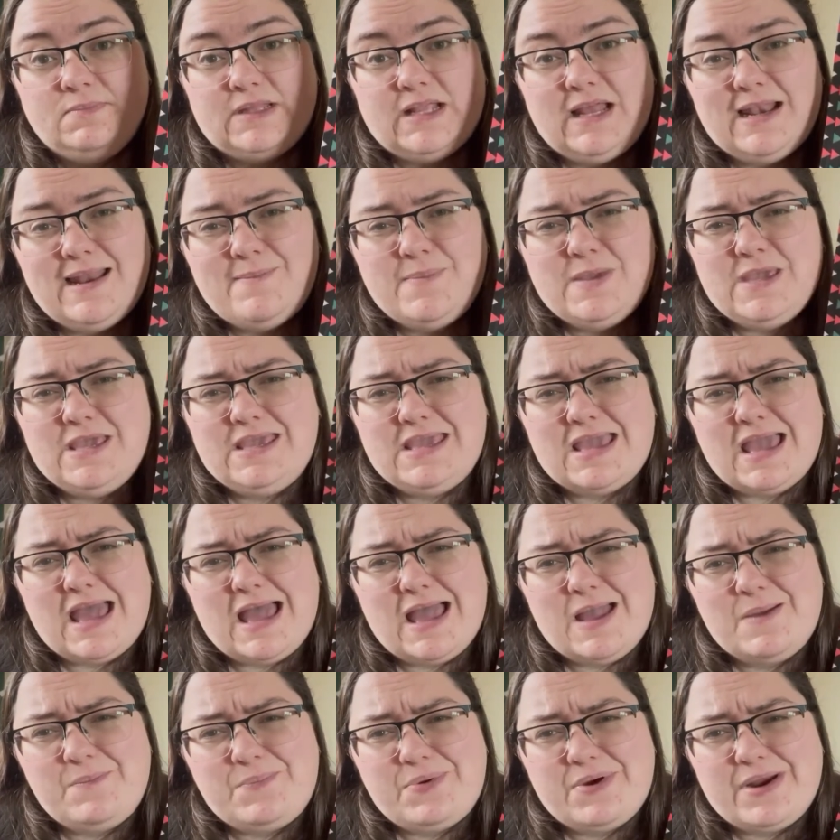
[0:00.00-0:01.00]
Let me
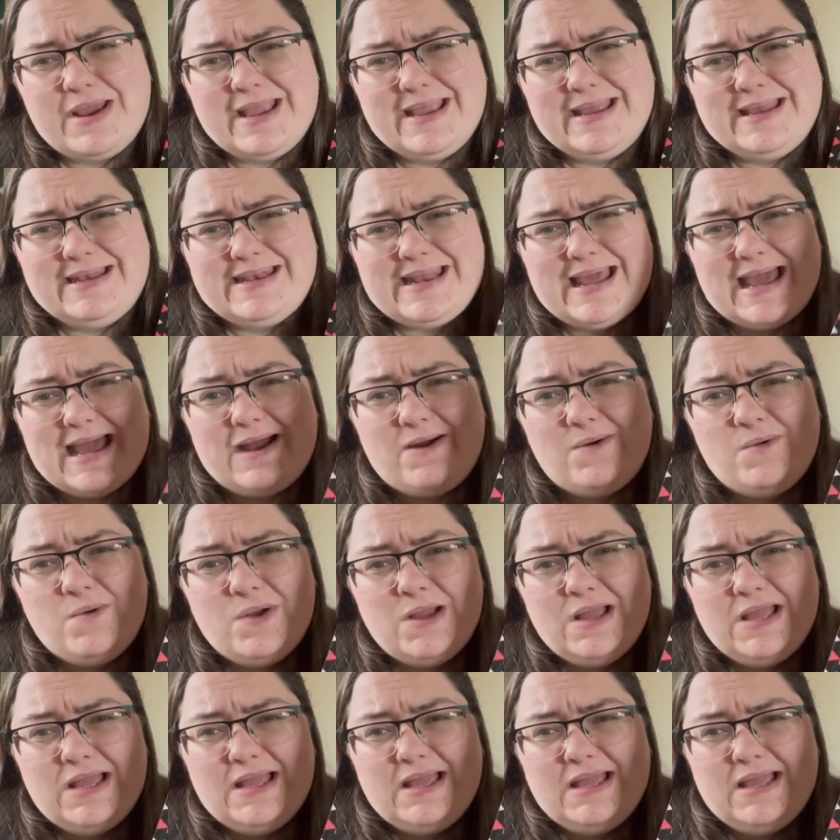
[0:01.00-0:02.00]
pray now
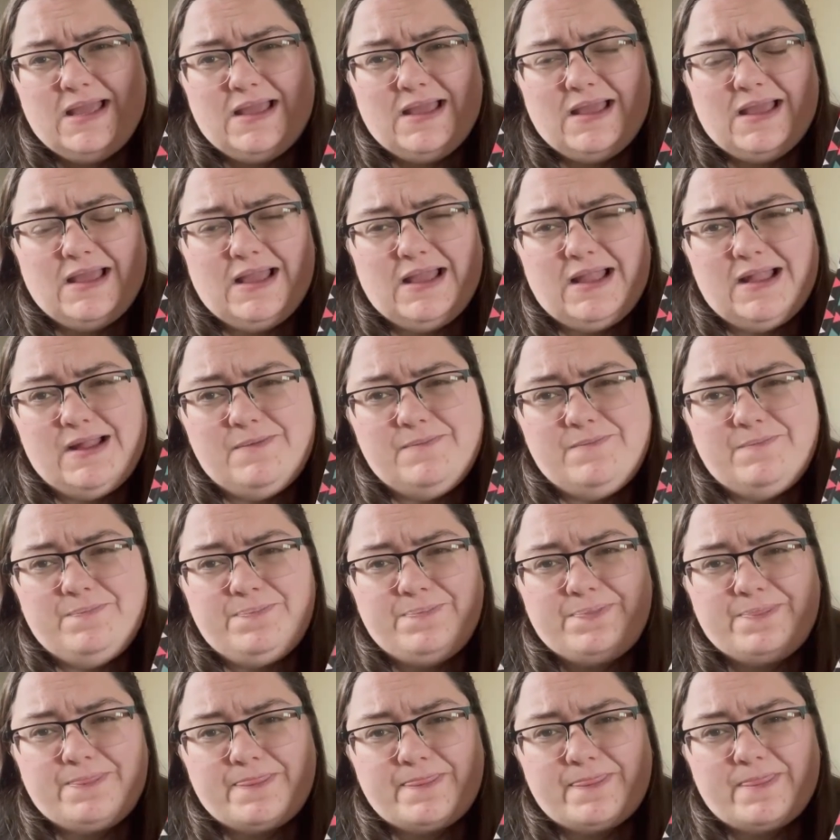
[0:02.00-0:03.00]

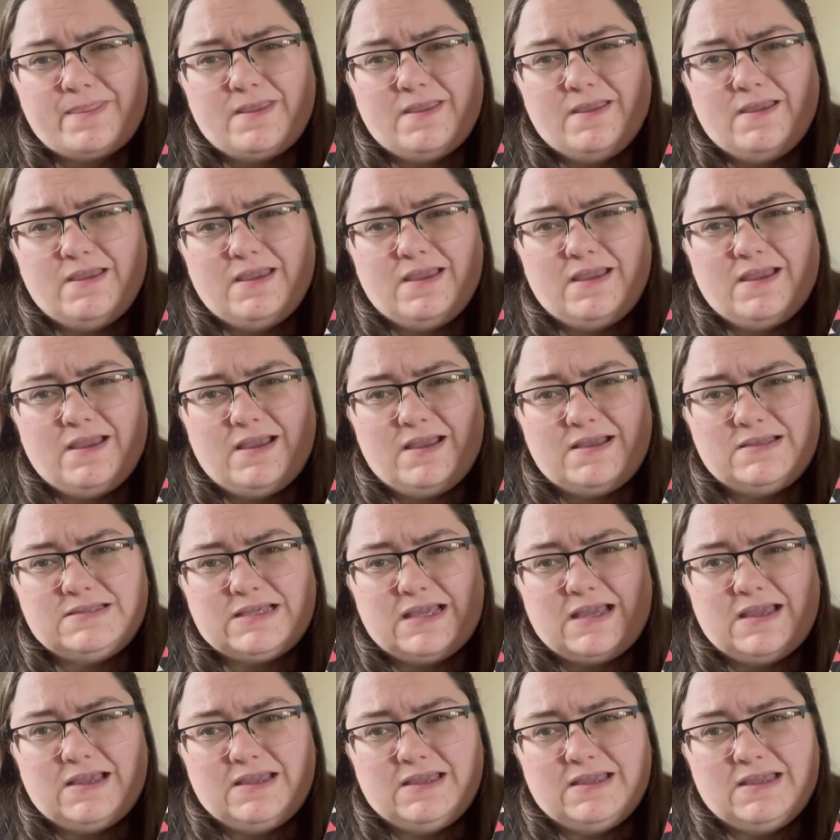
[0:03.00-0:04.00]
as
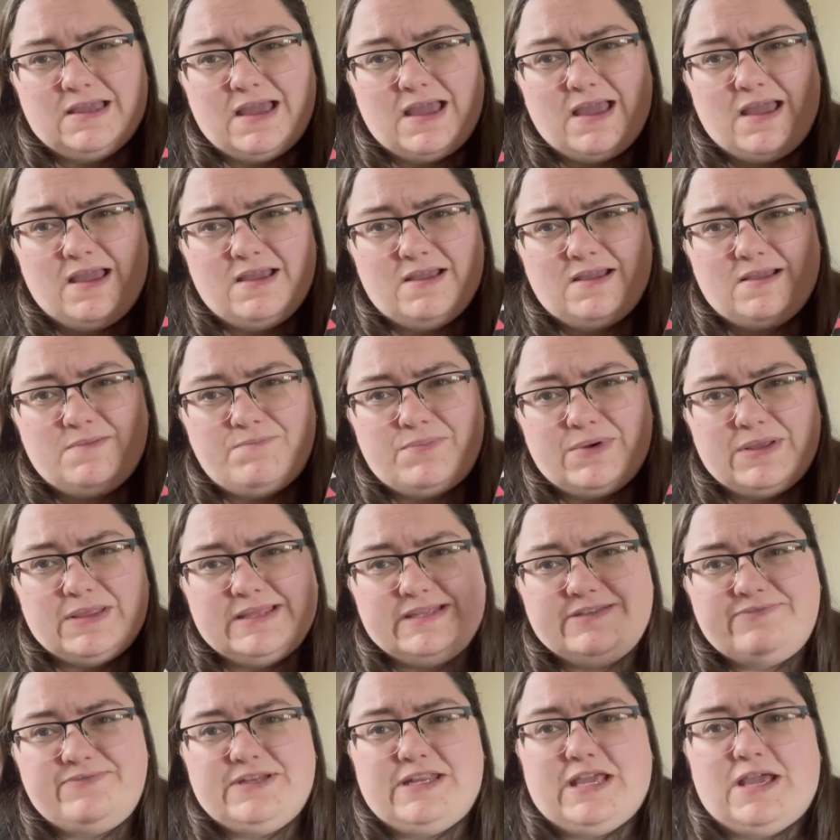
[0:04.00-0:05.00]
I bring
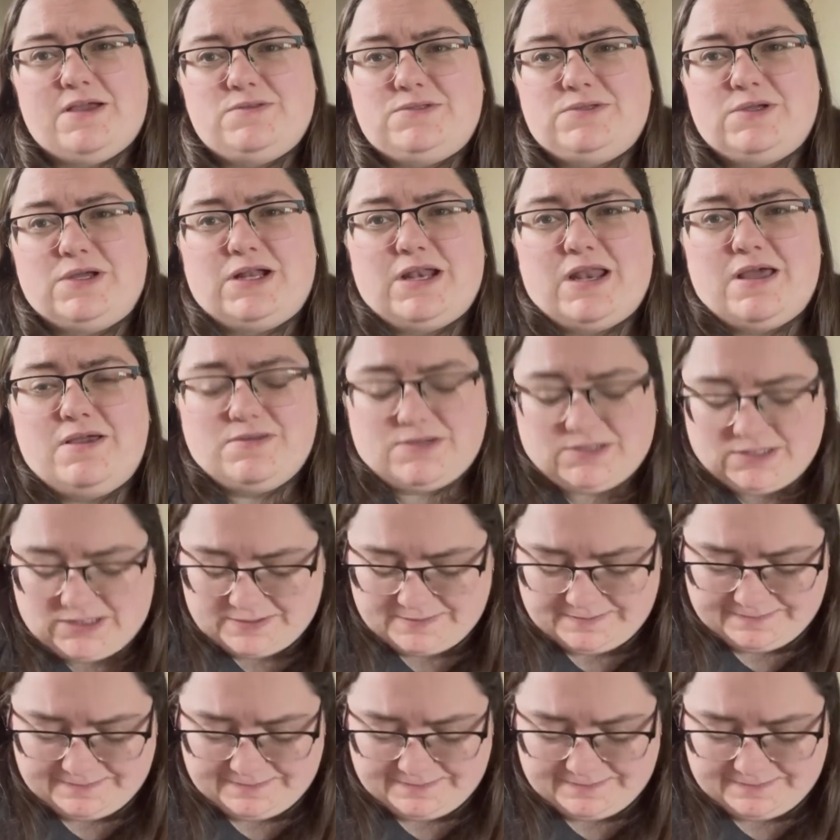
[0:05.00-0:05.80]
this video to a close.